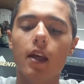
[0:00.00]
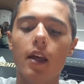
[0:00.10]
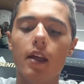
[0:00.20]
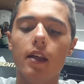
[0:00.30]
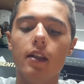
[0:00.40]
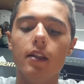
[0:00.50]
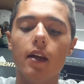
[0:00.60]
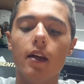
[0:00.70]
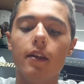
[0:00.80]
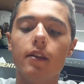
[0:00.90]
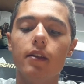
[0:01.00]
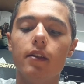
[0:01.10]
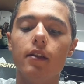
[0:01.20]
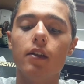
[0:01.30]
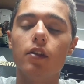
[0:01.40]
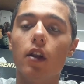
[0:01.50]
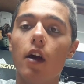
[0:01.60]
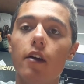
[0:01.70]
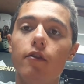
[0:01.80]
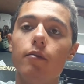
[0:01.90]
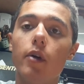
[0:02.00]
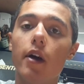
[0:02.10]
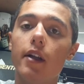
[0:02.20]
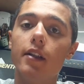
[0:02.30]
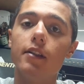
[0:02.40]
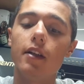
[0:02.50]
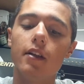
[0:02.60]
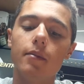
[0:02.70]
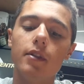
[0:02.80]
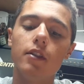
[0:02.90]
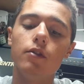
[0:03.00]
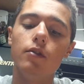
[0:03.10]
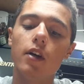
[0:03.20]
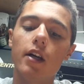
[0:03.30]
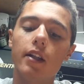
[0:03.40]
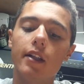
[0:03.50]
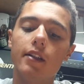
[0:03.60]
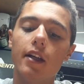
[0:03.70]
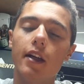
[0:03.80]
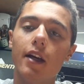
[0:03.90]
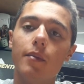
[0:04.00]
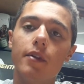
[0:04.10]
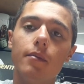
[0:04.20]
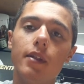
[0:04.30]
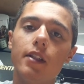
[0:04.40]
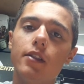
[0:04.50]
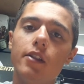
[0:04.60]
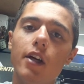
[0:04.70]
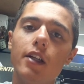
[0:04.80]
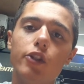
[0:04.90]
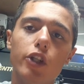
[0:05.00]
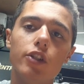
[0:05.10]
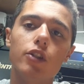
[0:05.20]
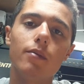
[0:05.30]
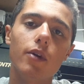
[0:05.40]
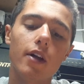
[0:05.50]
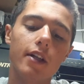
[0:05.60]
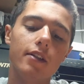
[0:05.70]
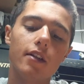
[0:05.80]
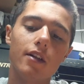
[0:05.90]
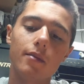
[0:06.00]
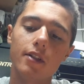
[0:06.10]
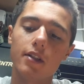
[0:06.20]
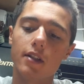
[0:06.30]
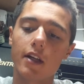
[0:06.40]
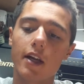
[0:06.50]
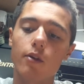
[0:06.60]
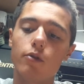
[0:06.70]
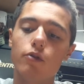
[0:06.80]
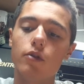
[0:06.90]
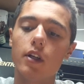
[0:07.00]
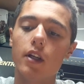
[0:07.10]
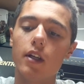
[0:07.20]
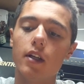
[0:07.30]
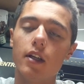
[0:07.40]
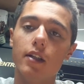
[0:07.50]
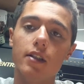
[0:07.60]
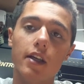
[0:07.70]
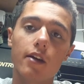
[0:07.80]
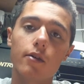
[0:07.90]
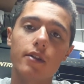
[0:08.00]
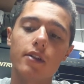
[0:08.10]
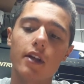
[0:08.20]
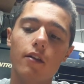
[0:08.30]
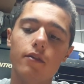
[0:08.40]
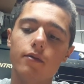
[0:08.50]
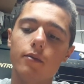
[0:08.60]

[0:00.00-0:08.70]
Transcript: And there's a lot of broadhead setups that do not let that happen, but it's not just the broadhead setup, it's the arrow itself.